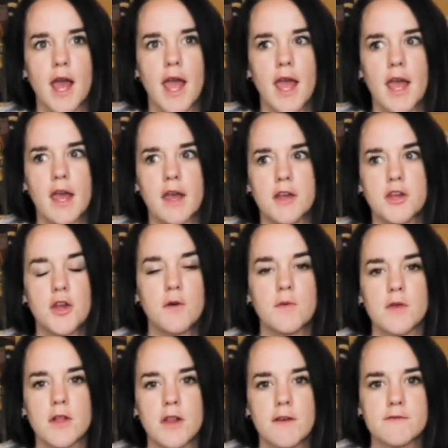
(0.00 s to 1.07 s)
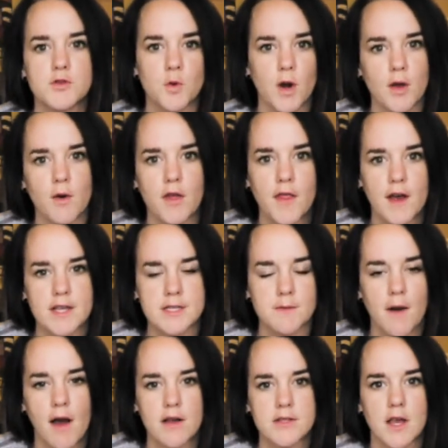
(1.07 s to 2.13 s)
a cumulative 21,000
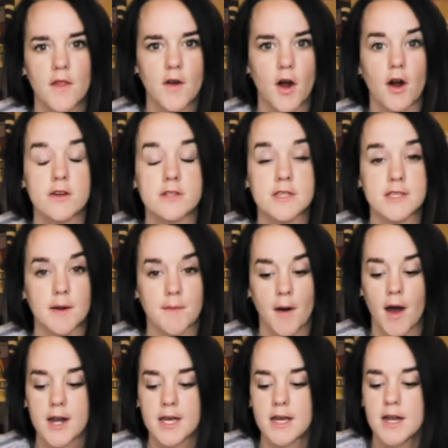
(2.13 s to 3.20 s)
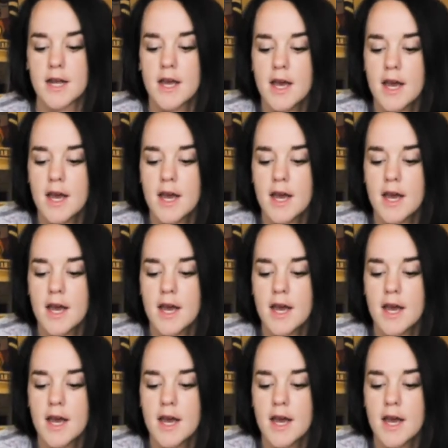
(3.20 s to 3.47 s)
miles on the car since I bought it.